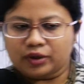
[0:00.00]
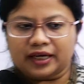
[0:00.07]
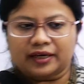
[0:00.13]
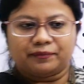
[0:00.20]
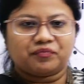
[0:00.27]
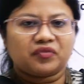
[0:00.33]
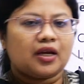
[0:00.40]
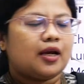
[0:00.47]

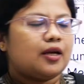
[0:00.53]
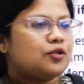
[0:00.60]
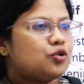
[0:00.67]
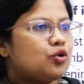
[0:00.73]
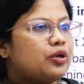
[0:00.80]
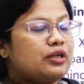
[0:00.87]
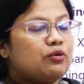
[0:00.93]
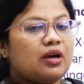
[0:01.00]
Okay,
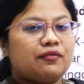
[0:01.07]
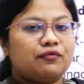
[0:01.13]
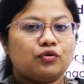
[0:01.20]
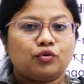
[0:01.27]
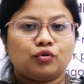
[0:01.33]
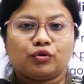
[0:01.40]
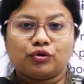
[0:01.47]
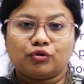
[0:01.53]
so you have
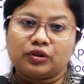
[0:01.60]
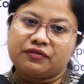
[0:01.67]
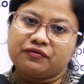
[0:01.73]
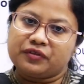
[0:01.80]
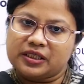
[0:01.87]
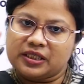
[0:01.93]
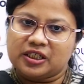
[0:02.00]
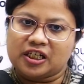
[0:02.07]
to go through the
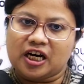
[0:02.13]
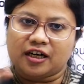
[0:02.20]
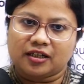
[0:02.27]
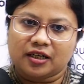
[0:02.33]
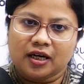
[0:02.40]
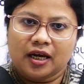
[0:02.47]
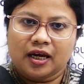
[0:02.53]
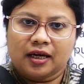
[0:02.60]
first
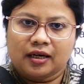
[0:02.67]
chart